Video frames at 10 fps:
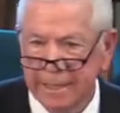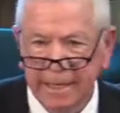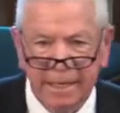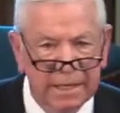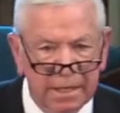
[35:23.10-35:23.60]

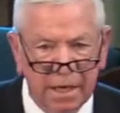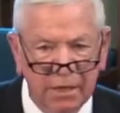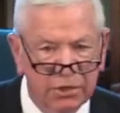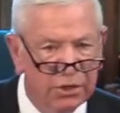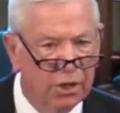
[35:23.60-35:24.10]
He did
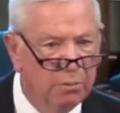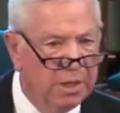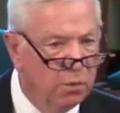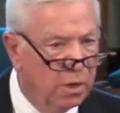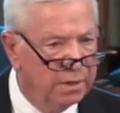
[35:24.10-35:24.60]
not show me
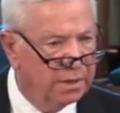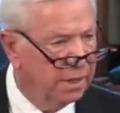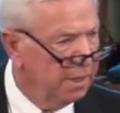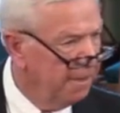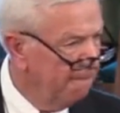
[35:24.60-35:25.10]
one
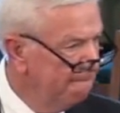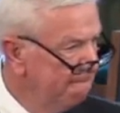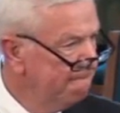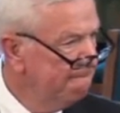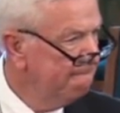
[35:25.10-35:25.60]
thing
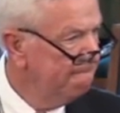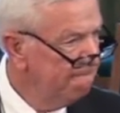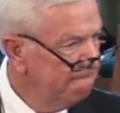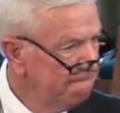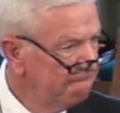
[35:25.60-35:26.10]

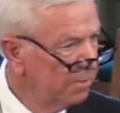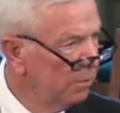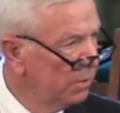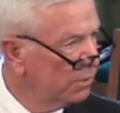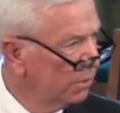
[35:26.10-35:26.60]
from
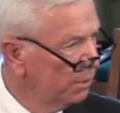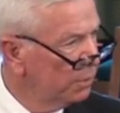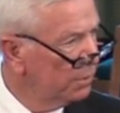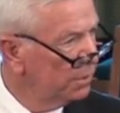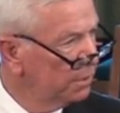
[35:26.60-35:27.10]
the
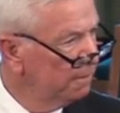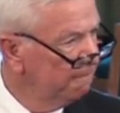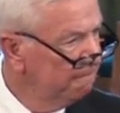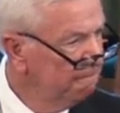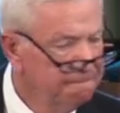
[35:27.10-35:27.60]
scriptures.
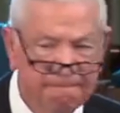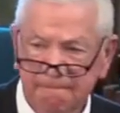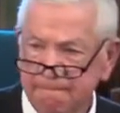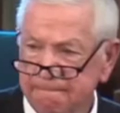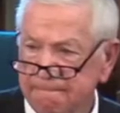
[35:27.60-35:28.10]

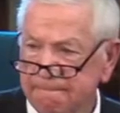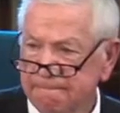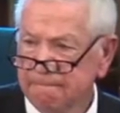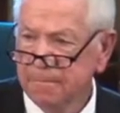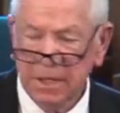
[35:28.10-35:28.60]

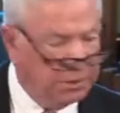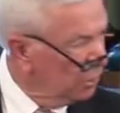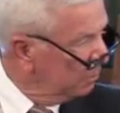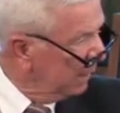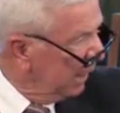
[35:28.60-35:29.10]
He
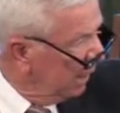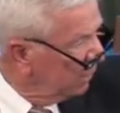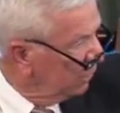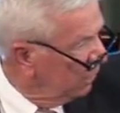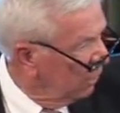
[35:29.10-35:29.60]
took me down
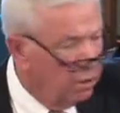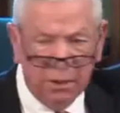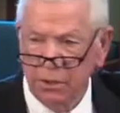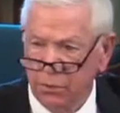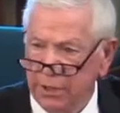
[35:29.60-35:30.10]
to a little
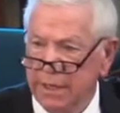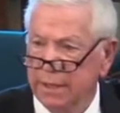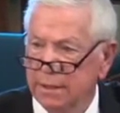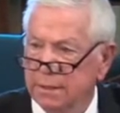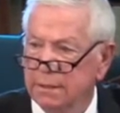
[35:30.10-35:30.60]
creek
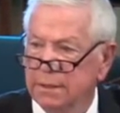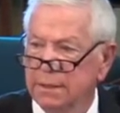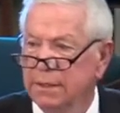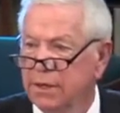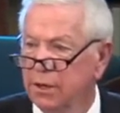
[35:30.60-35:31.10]

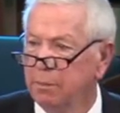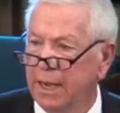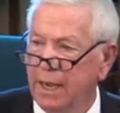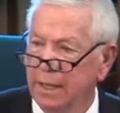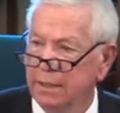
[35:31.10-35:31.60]

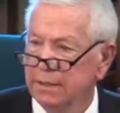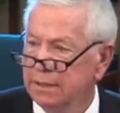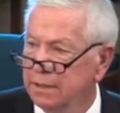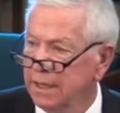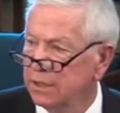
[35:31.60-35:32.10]
nearby
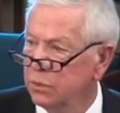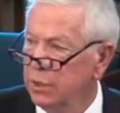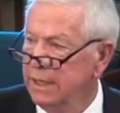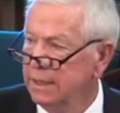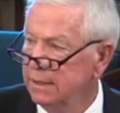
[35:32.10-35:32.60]
the next week,